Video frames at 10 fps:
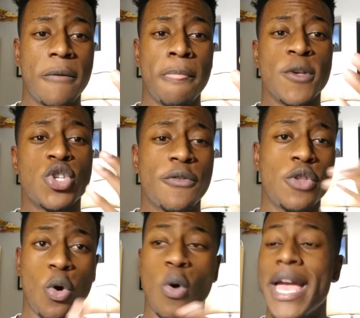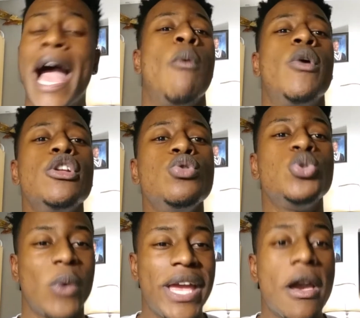So for the goal, yeah, I want to lose
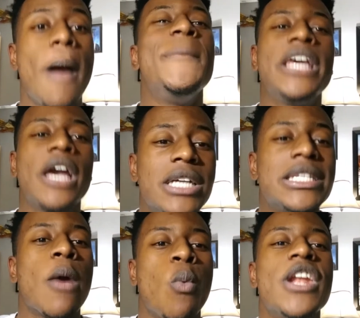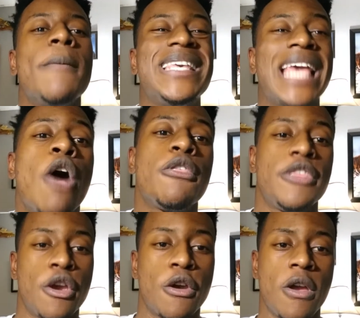weight because I want to be healthier.